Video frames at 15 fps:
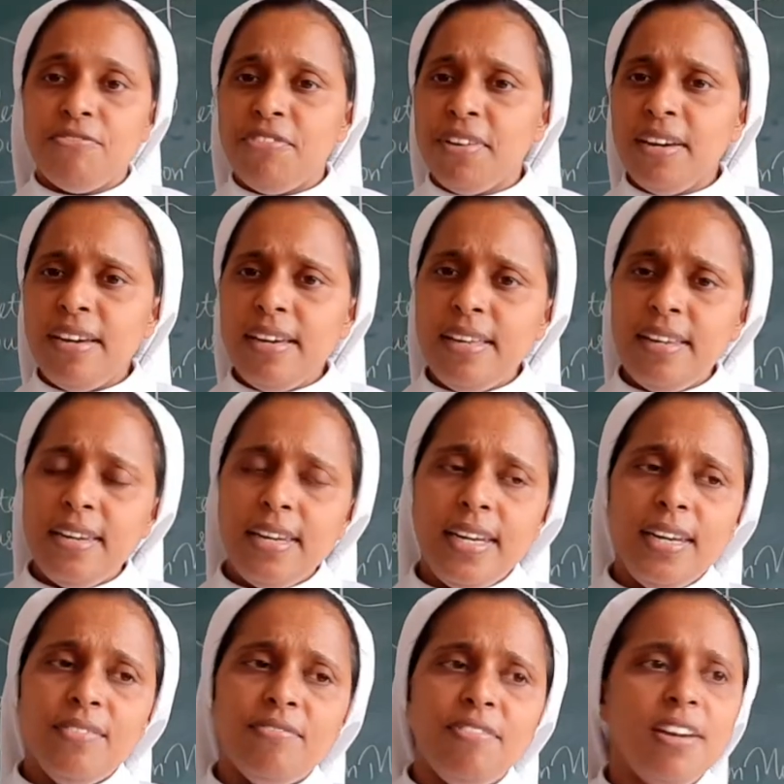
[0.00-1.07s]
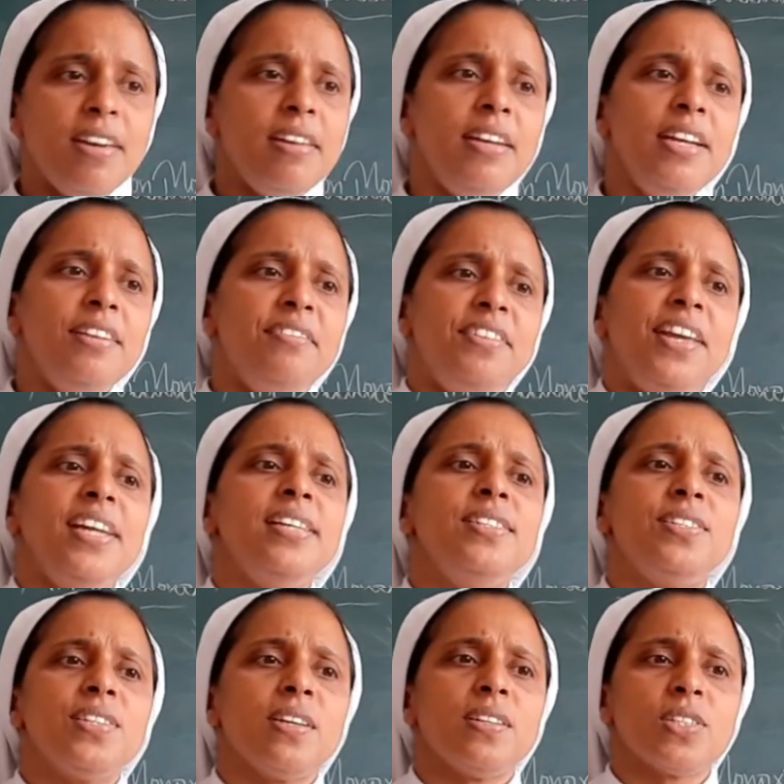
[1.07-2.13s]
very
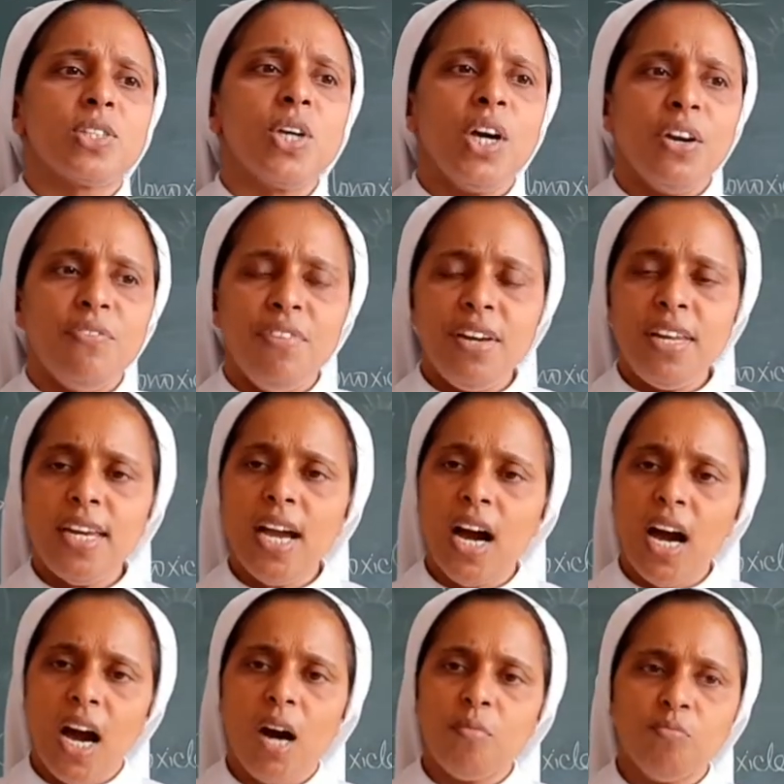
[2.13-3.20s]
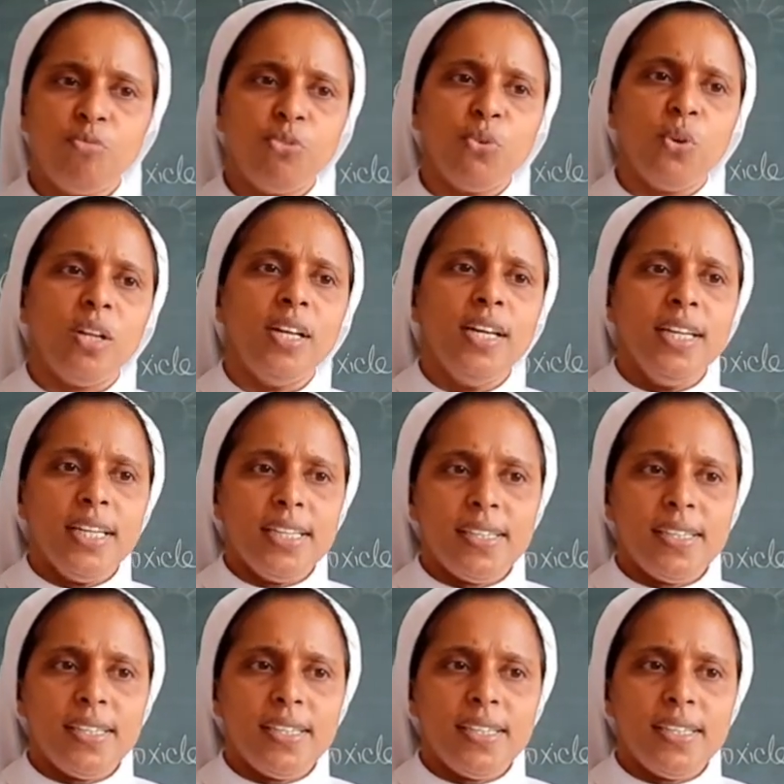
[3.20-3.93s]
dangerous, very harmful.